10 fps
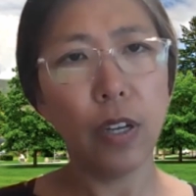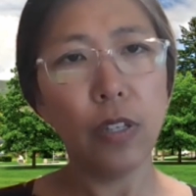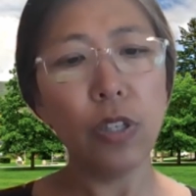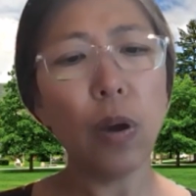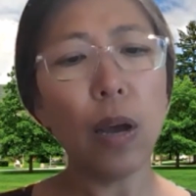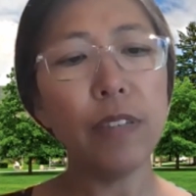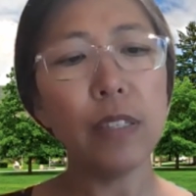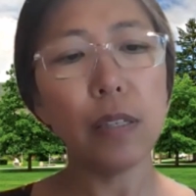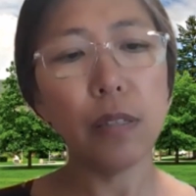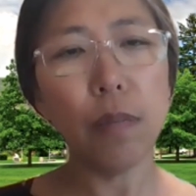So I
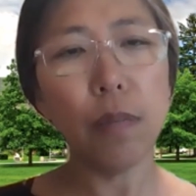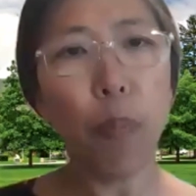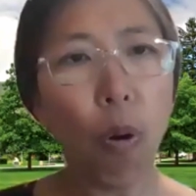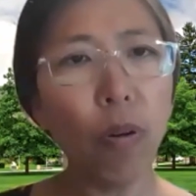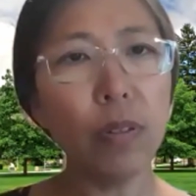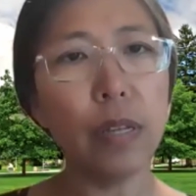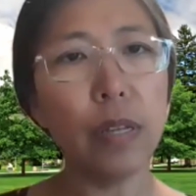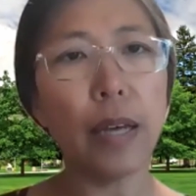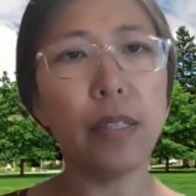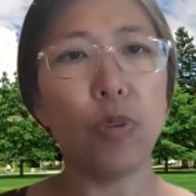think it's important
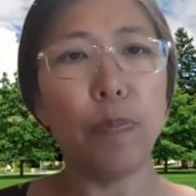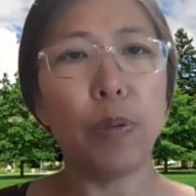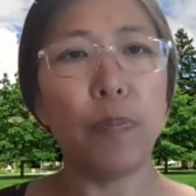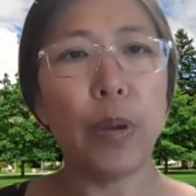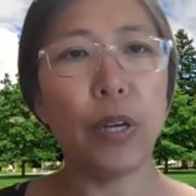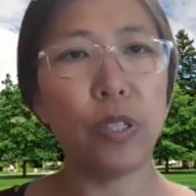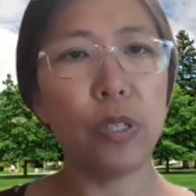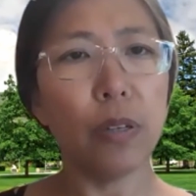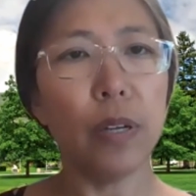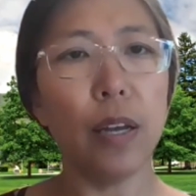that we prepare
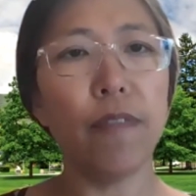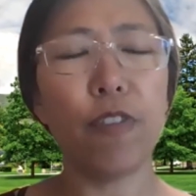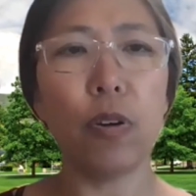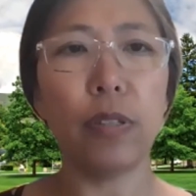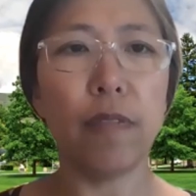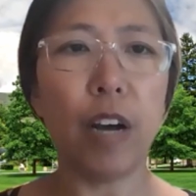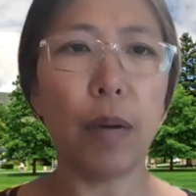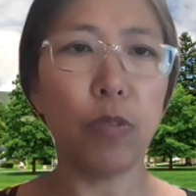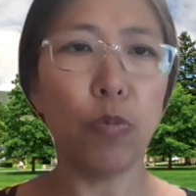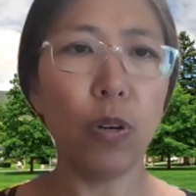students for
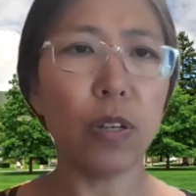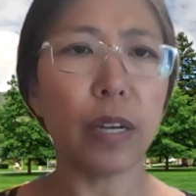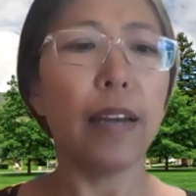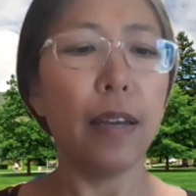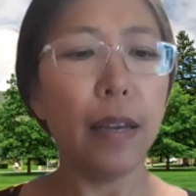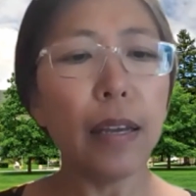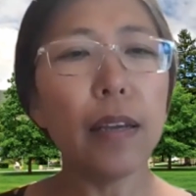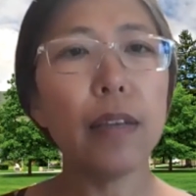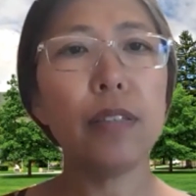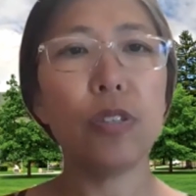development work
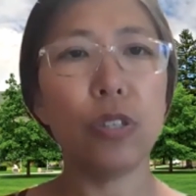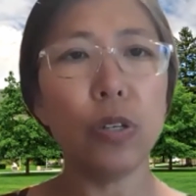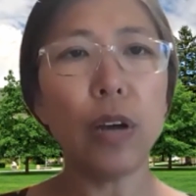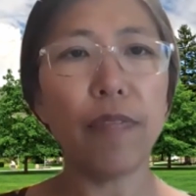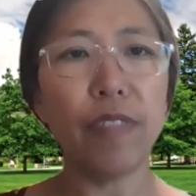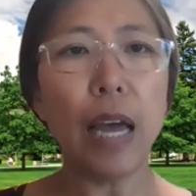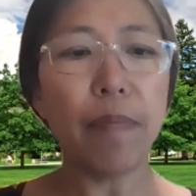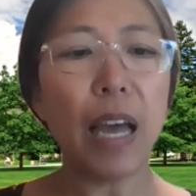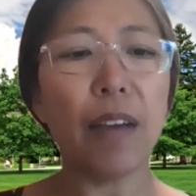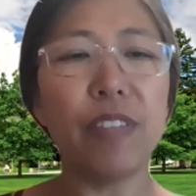is to have them
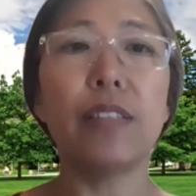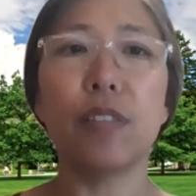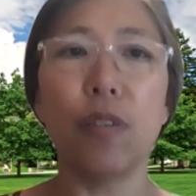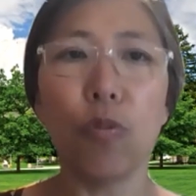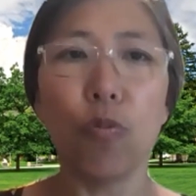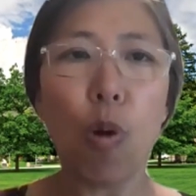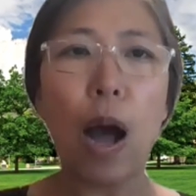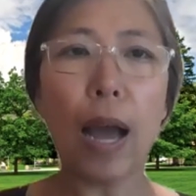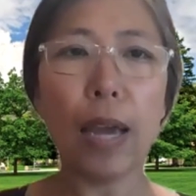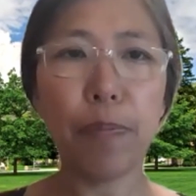have this
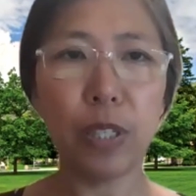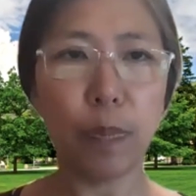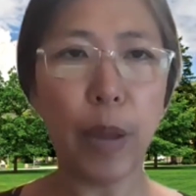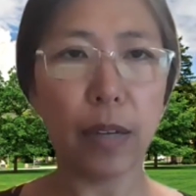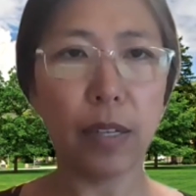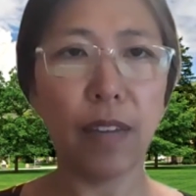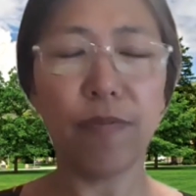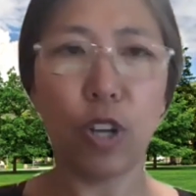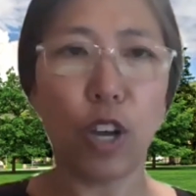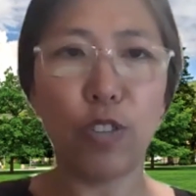wide perspective,
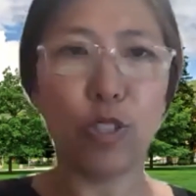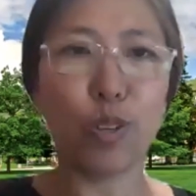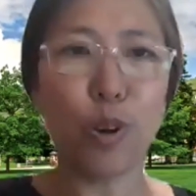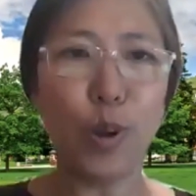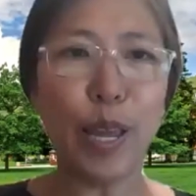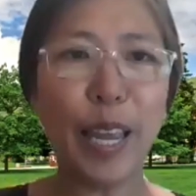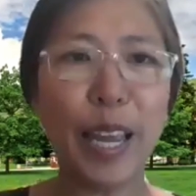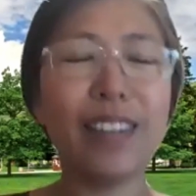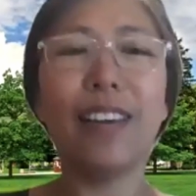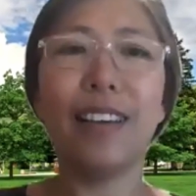not just go
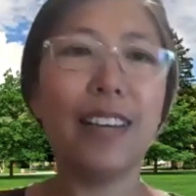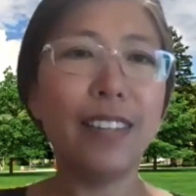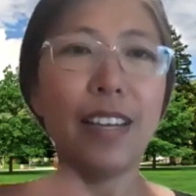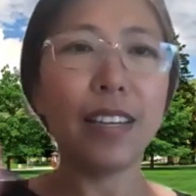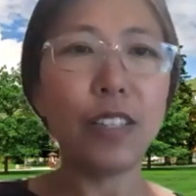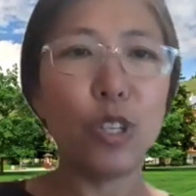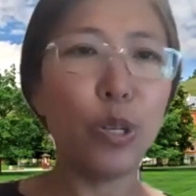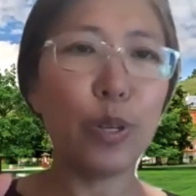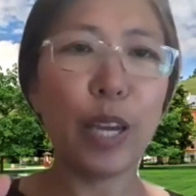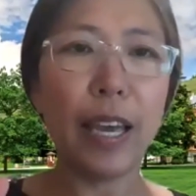in, take a
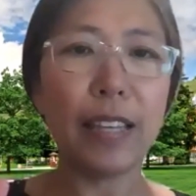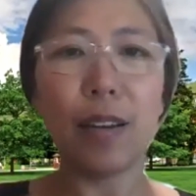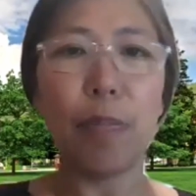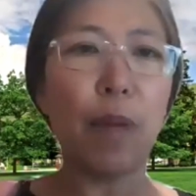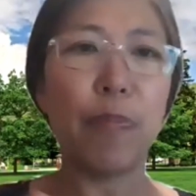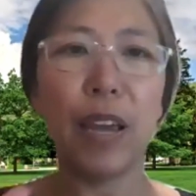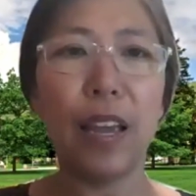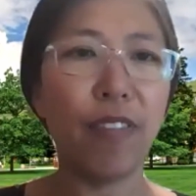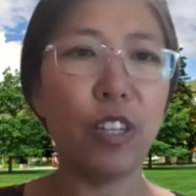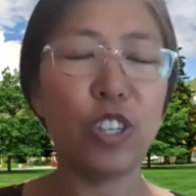toolkit about
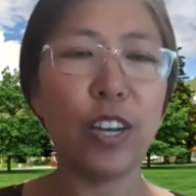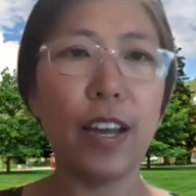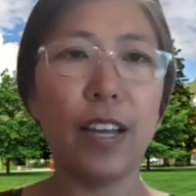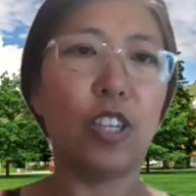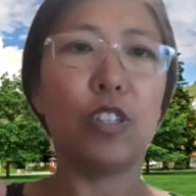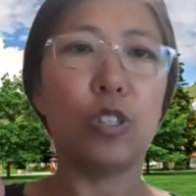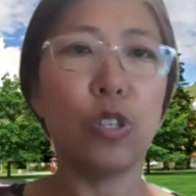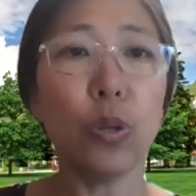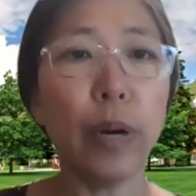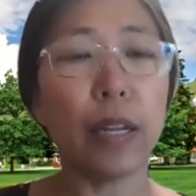behavior change and
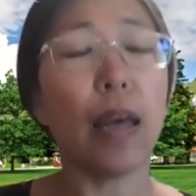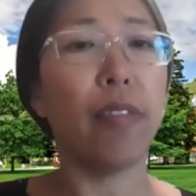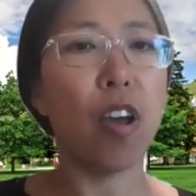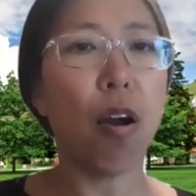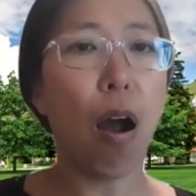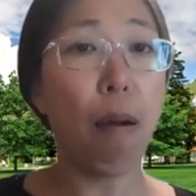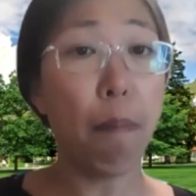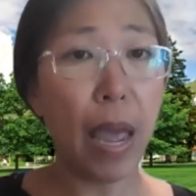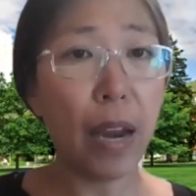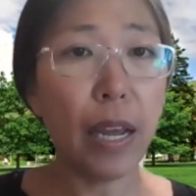do it. And there are
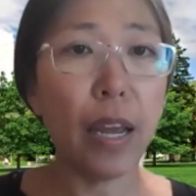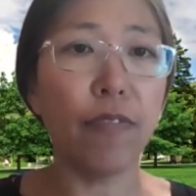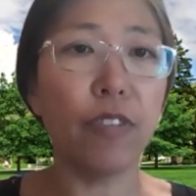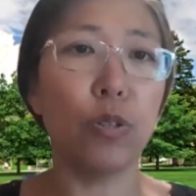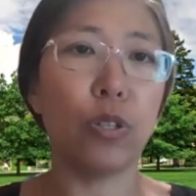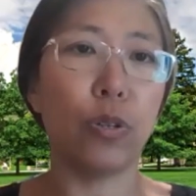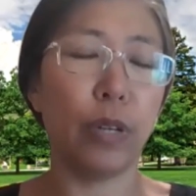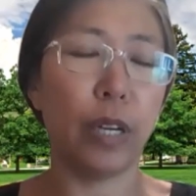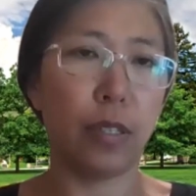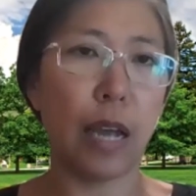many of those
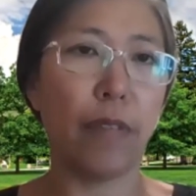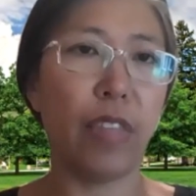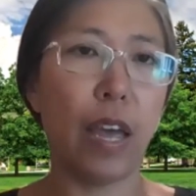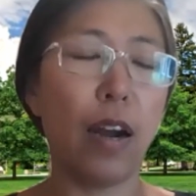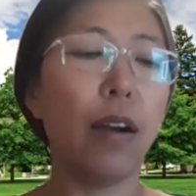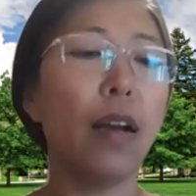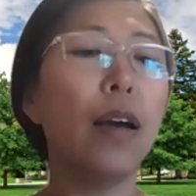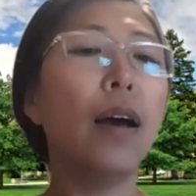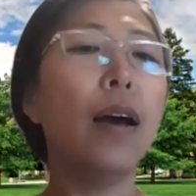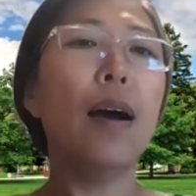toolkits out there,
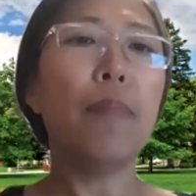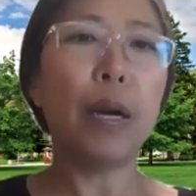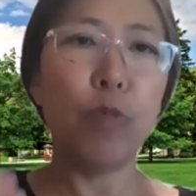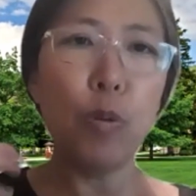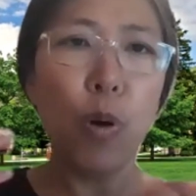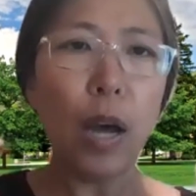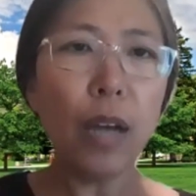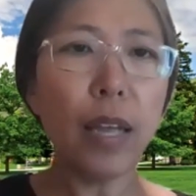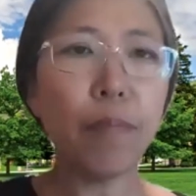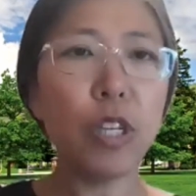but we
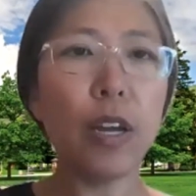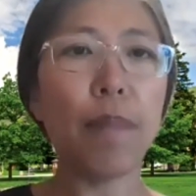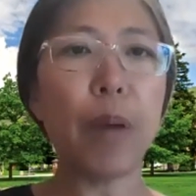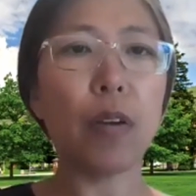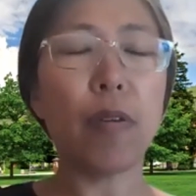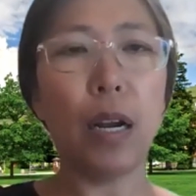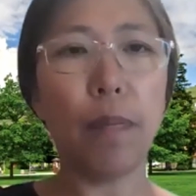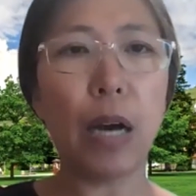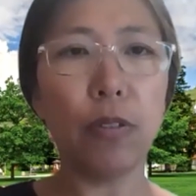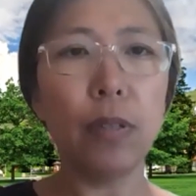want them to have background
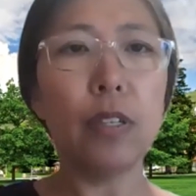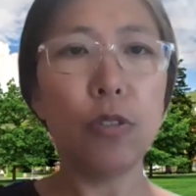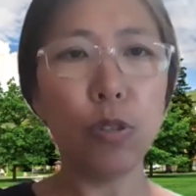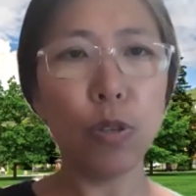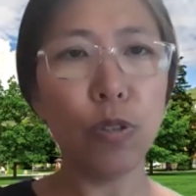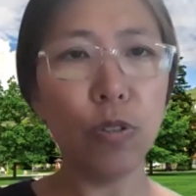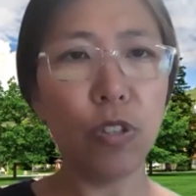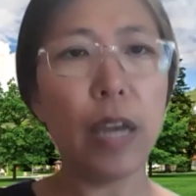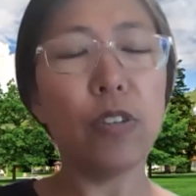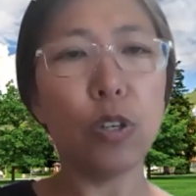about social
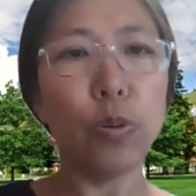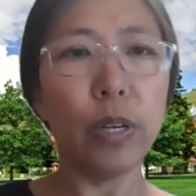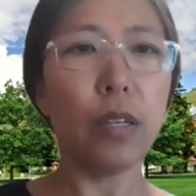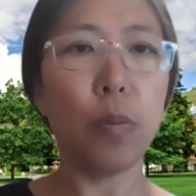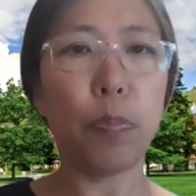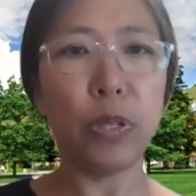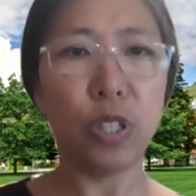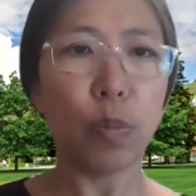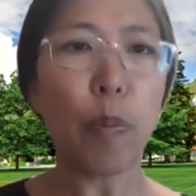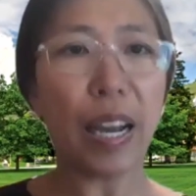change, the critical
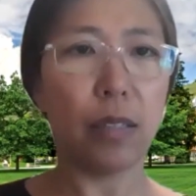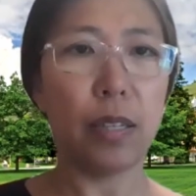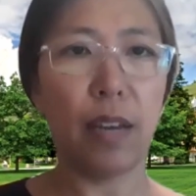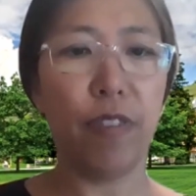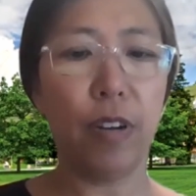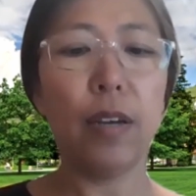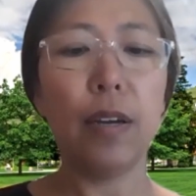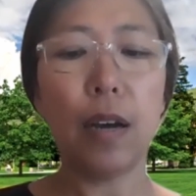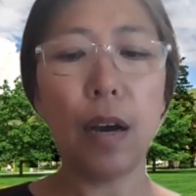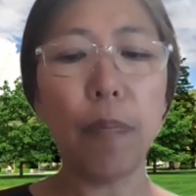perspective
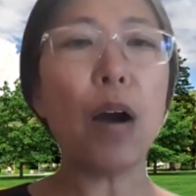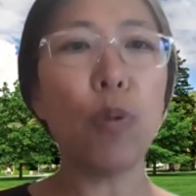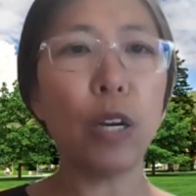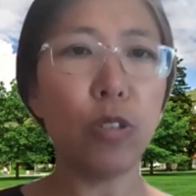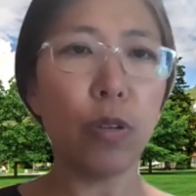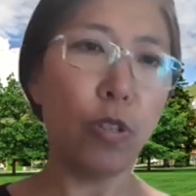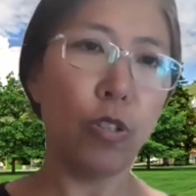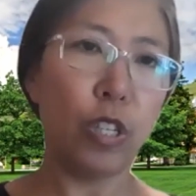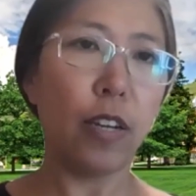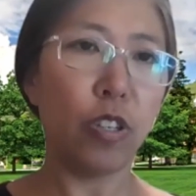about what social
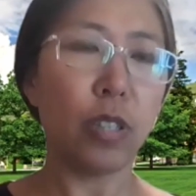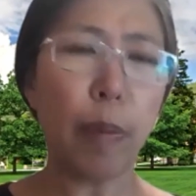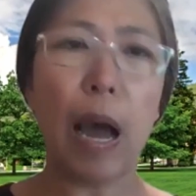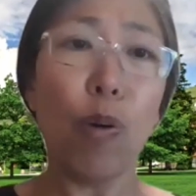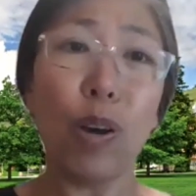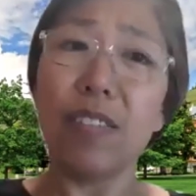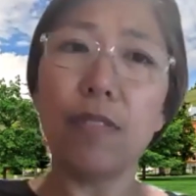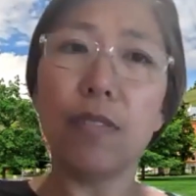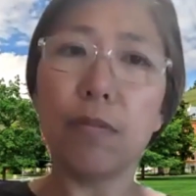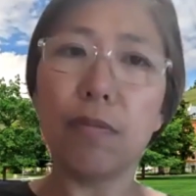change is about,
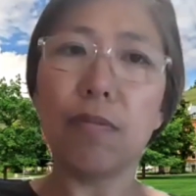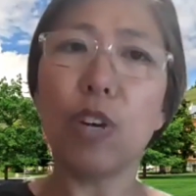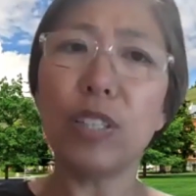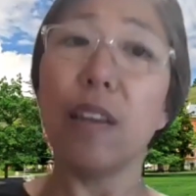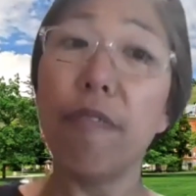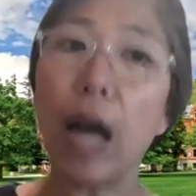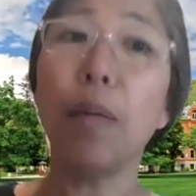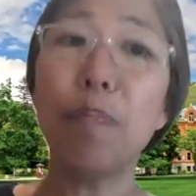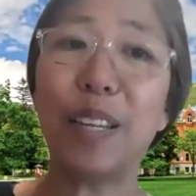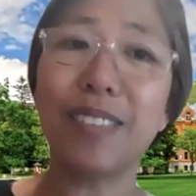what
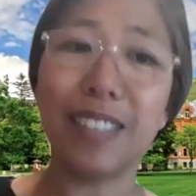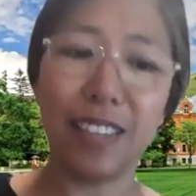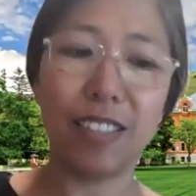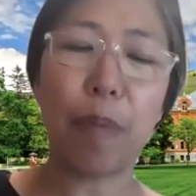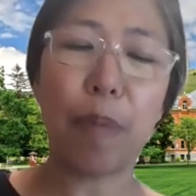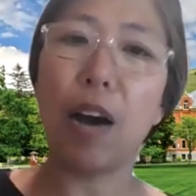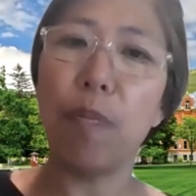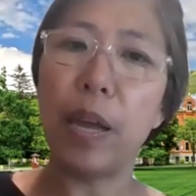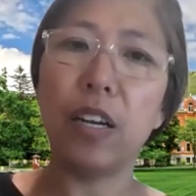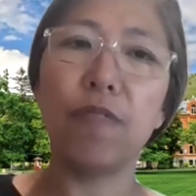development is about.
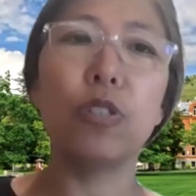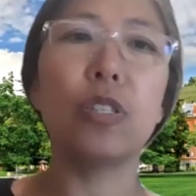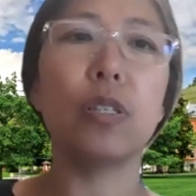Many of you